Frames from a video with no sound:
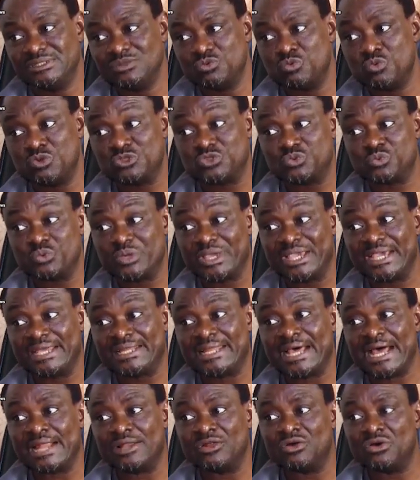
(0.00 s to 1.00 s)
Once we get
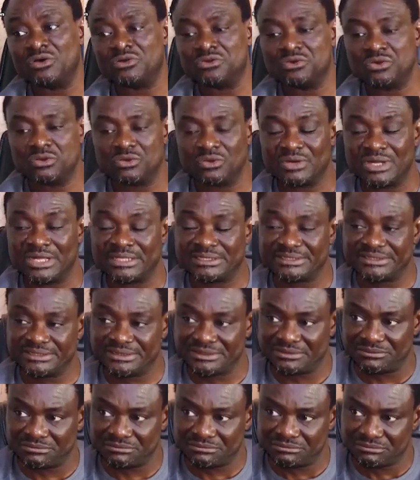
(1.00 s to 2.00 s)
that done, all of that thing
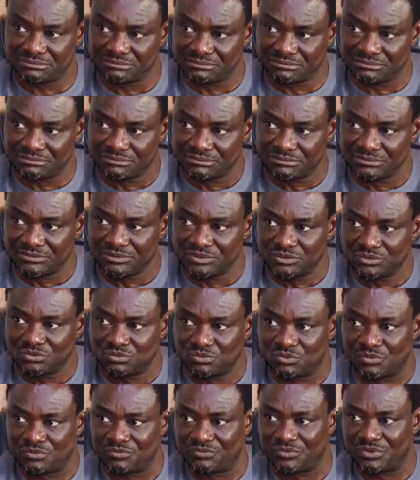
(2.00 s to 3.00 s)

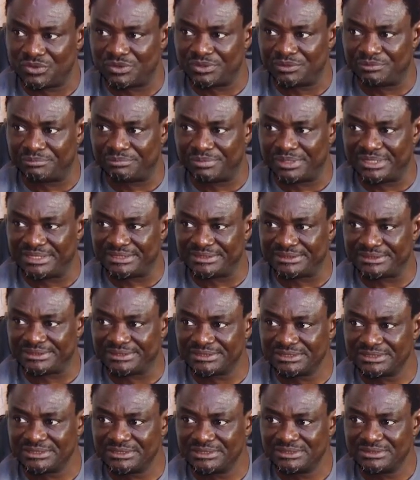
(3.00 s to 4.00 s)
will fall in
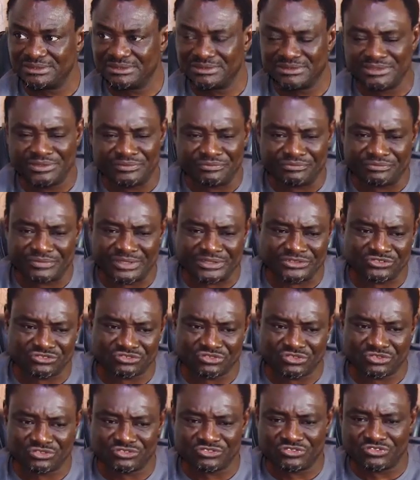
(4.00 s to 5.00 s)
place. The
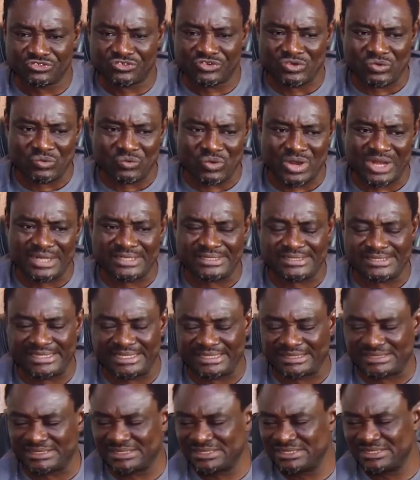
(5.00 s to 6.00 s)
infrastructural one,
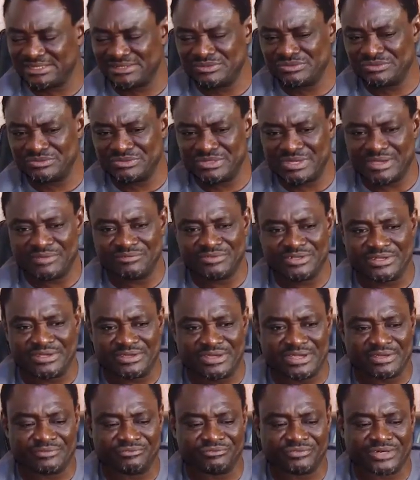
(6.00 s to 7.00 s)
yes, we have the
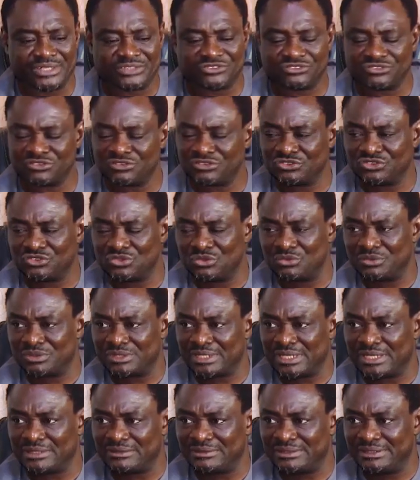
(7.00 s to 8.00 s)
infrastructure
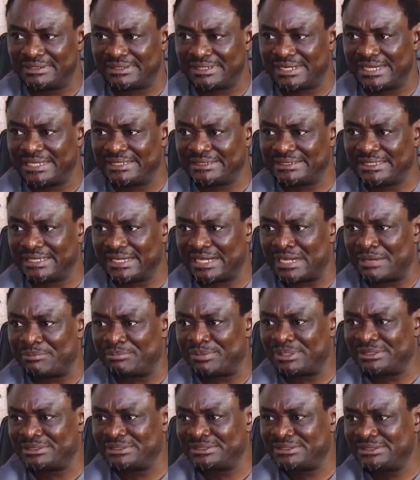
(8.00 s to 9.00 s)
without the right
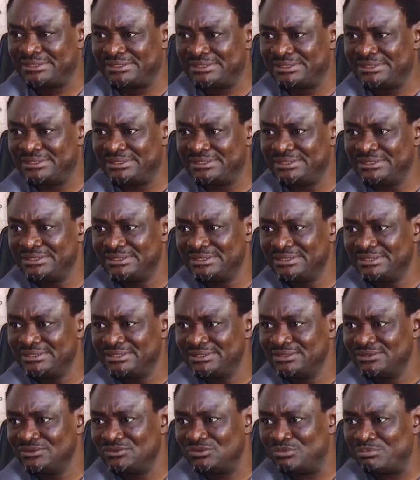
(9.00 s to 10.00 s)
capacity
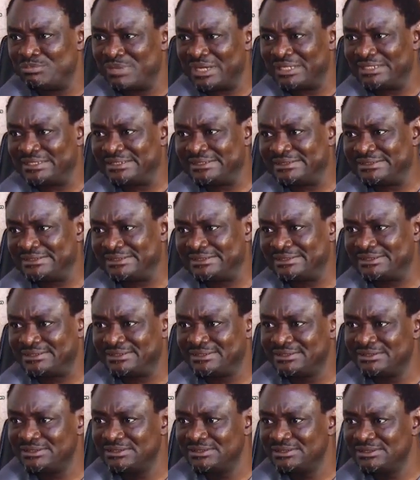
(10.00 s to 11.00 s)
to manage it.
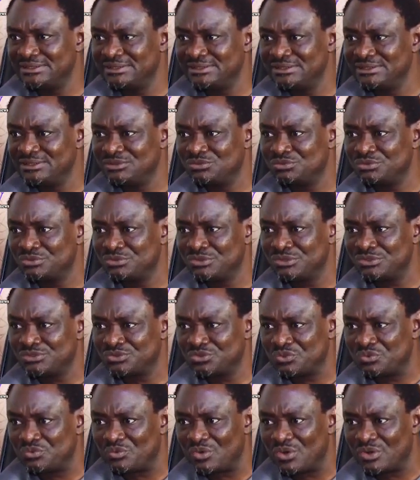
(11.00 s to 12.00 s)
It won't
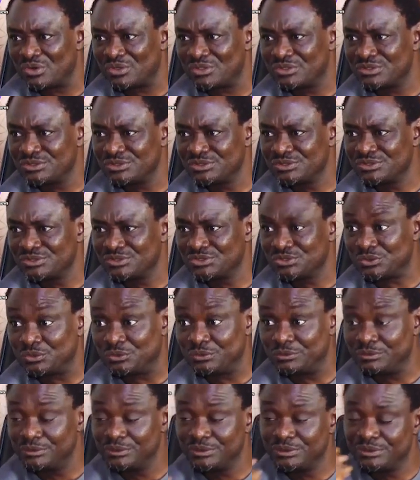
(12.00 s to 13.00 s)
also work.
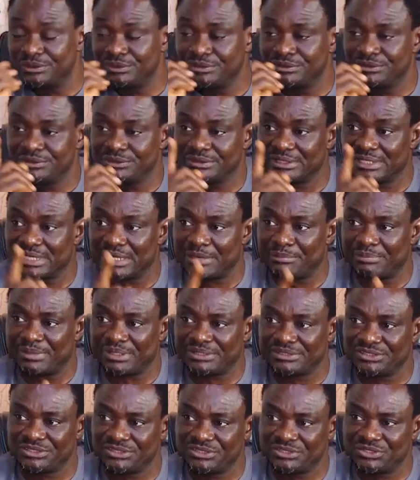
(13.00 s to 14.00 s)
So the
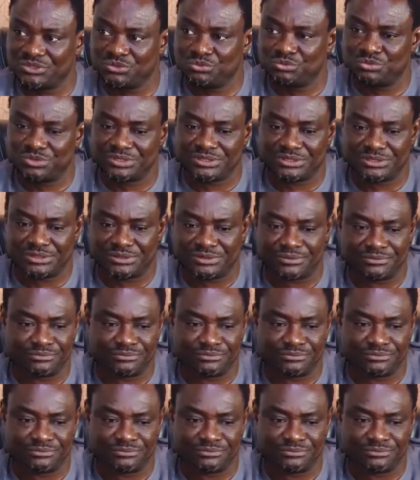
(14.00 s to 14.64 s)
capacity will